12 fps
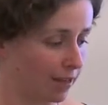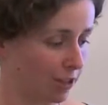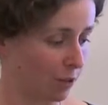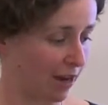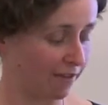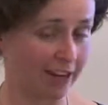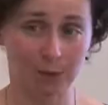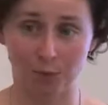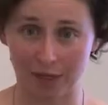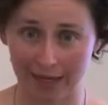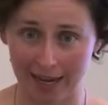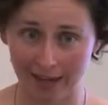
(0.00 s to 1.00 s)

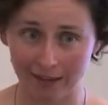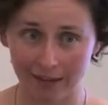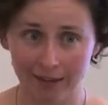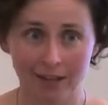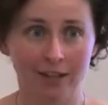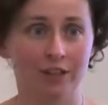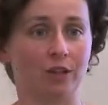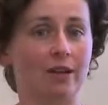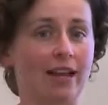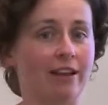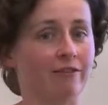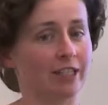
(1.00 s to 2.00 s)
Facebook account. So
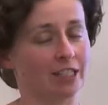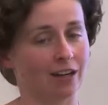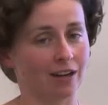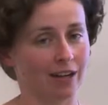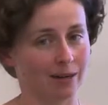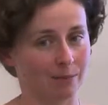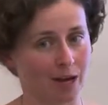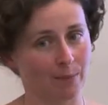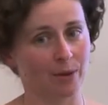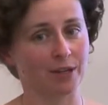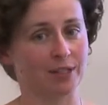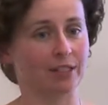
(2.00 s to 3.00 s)
every time I
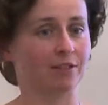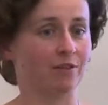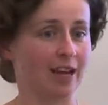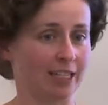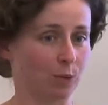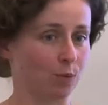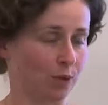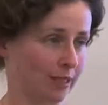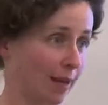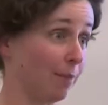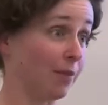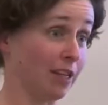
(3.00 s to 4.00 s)
post to Facebook,
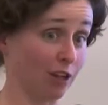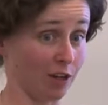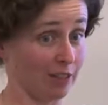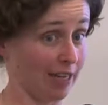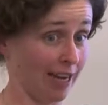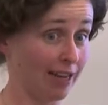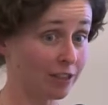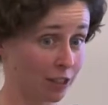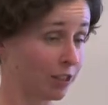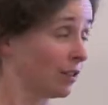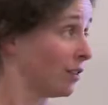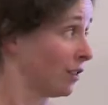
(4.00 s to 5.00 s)
something goes
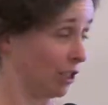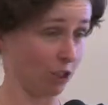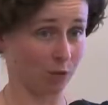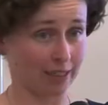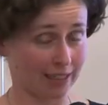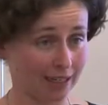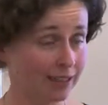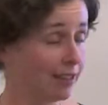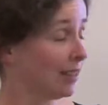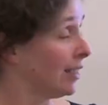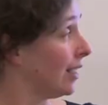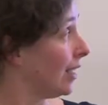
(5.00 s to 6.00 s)
out to Twitter,
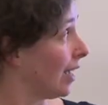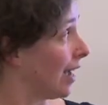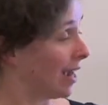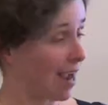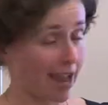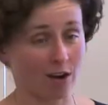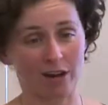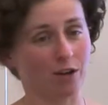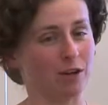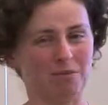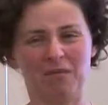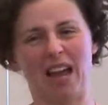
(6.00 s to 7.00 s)
and I
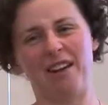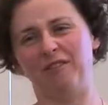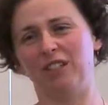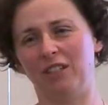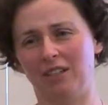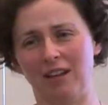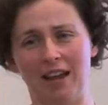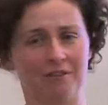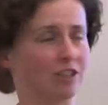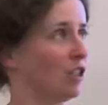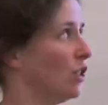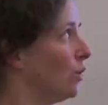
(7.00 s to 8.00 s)
don't have
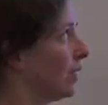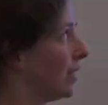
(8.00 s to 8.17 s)
to do